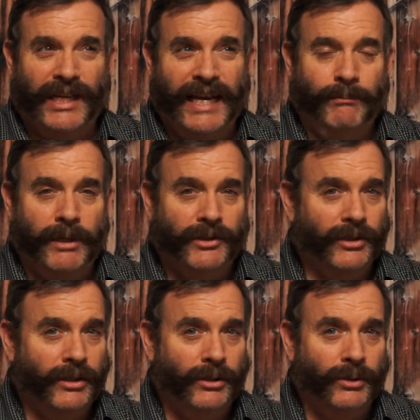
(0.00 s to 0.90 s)
8 months
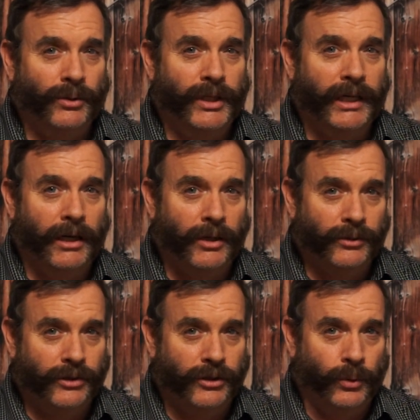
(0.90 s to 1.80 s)
ago they
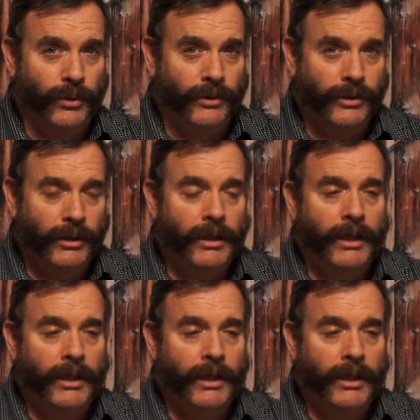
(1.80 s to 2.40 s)
closed their doors.